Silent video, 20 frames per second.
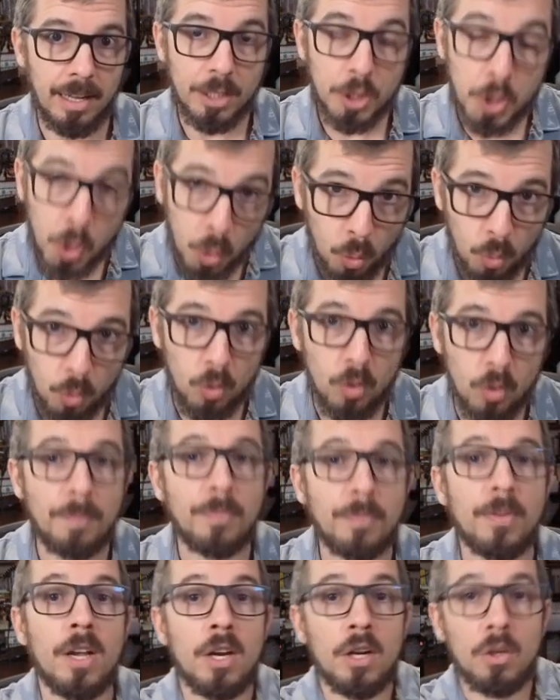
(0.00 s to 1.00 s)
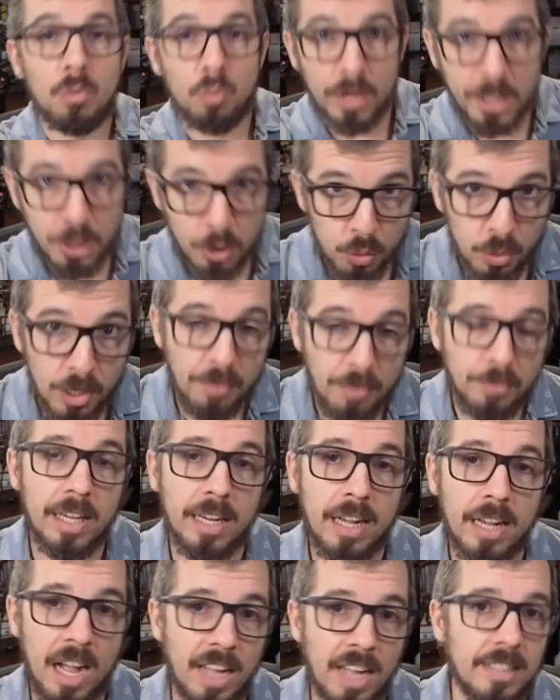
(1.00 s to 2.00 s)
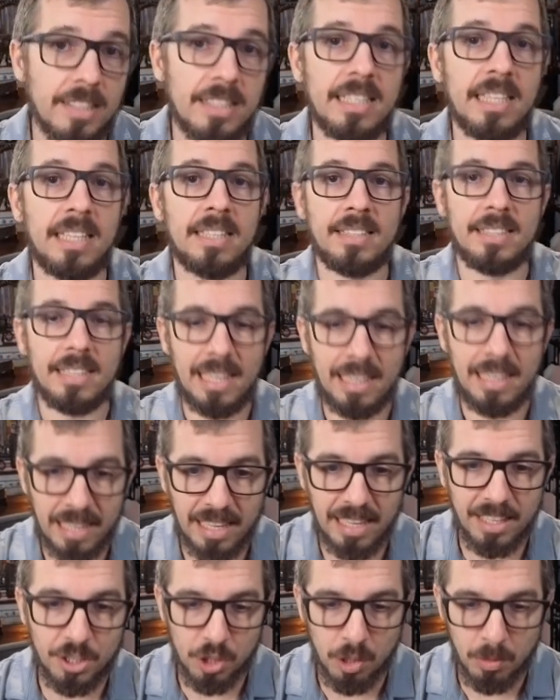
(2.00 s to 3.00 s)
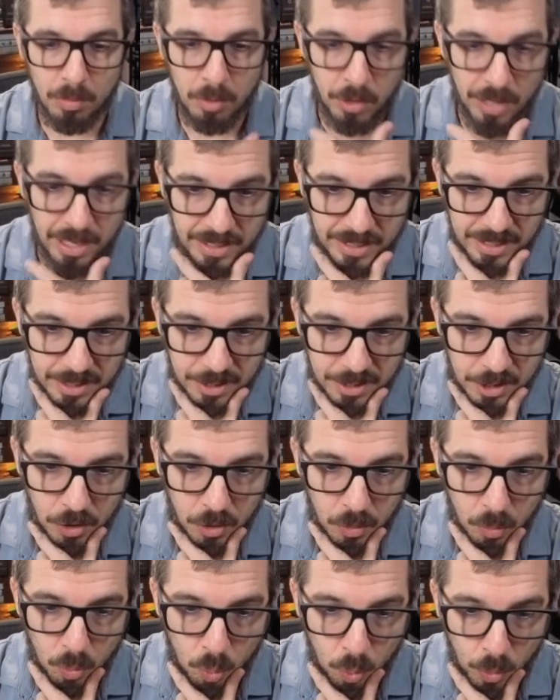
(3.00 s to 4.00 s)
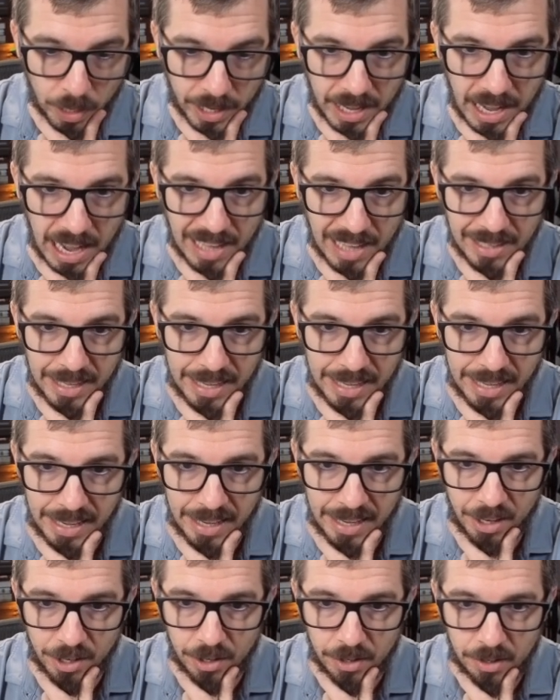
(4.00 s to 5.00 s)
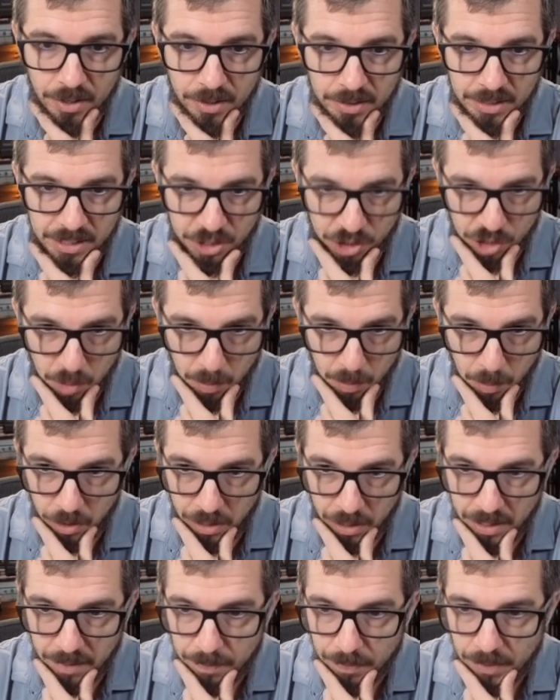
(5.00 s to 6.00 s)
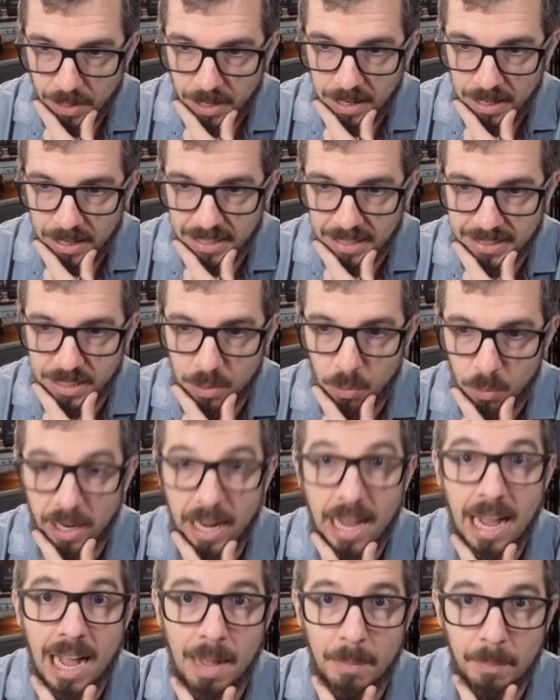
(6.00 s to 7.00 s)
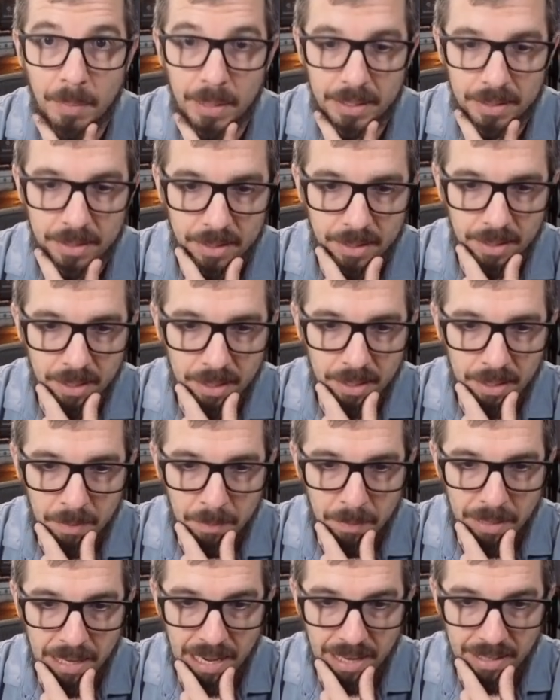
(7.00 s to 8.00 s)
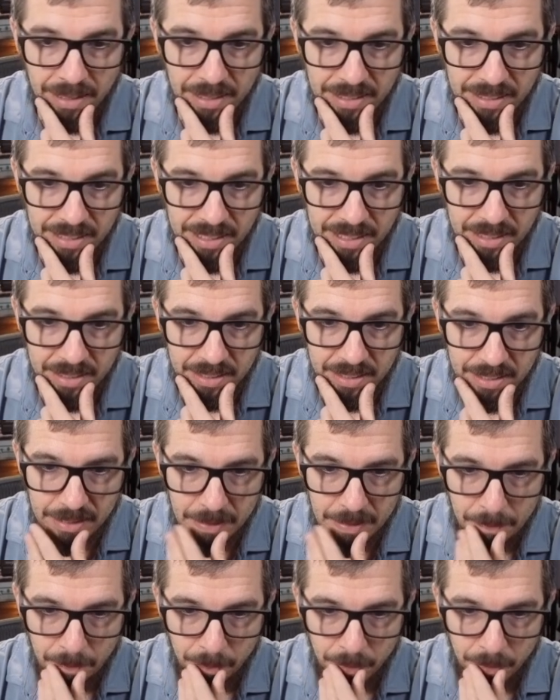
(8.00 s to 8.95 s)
tool, retrieve the content, and then summarize it. So we got here the summary. Let's see what happened behind the scenes.